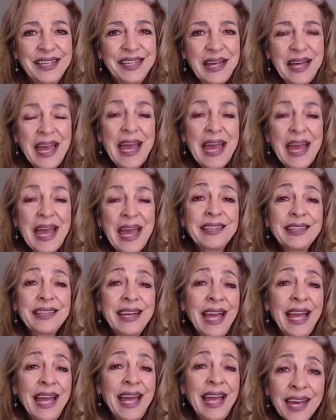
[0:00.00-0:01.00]
And the
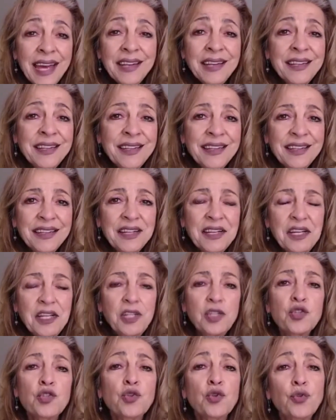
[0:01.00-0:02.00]
N is
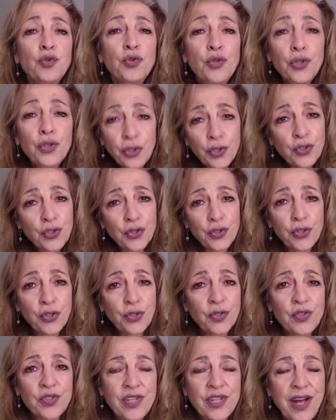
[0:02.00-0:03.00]
to nurture
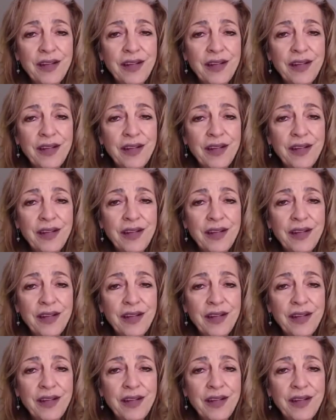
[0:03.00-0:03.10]
yourself.